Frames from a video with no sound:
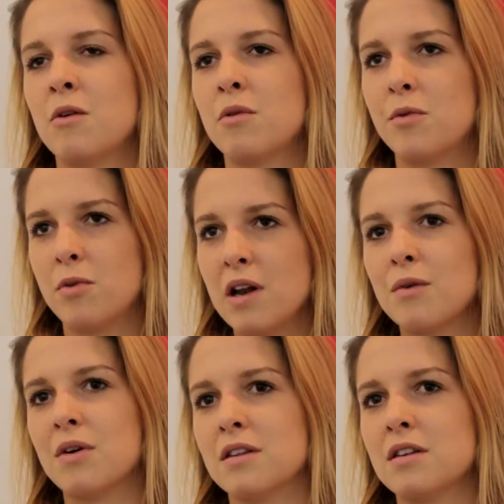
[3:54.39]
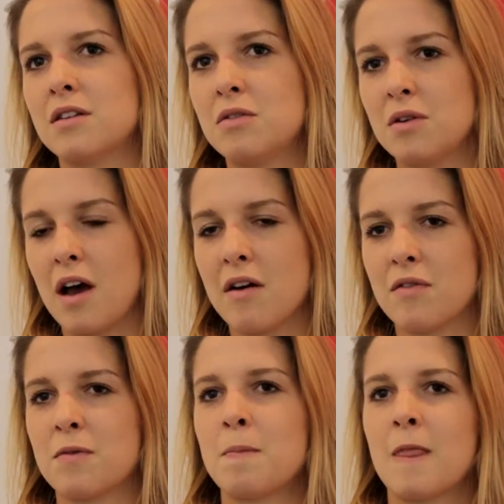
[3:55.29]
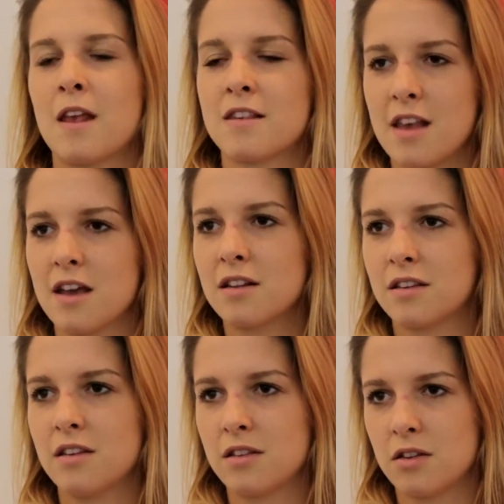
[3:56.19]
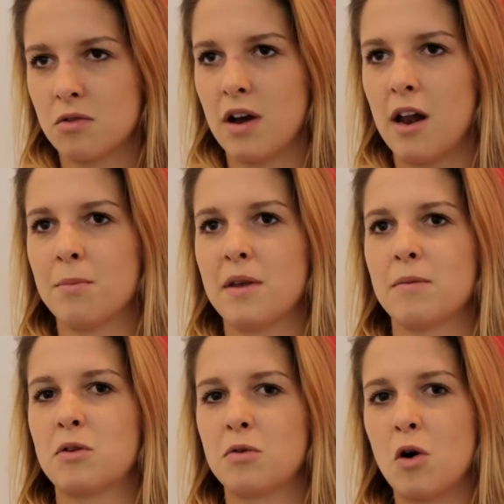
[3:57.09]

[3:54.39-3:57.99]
We really wanted to have scientists and to help them to